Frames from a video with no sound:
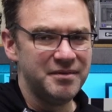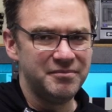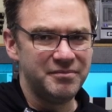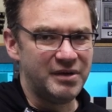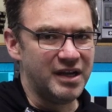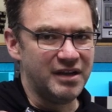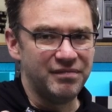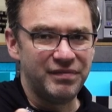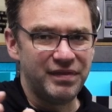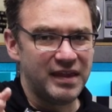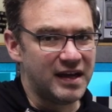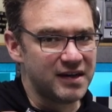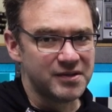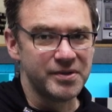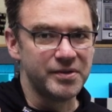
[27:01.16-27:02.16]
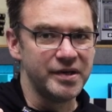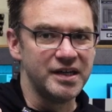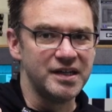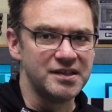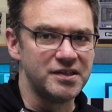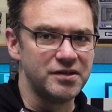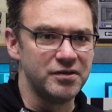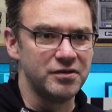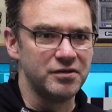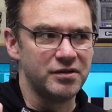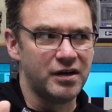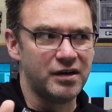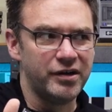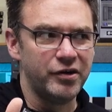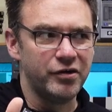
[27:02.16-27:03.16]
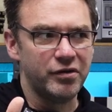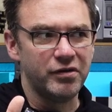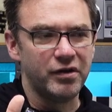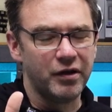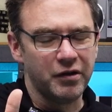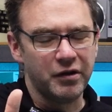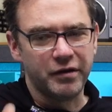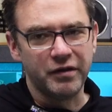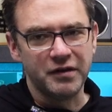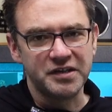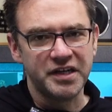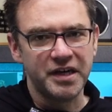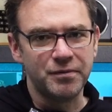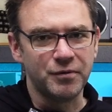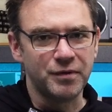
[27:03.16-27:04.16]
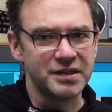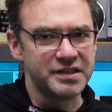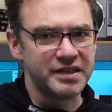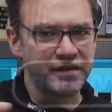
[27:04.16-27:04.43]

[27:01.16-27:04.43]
But that is all you need to do. I know a lot of the cheaper ones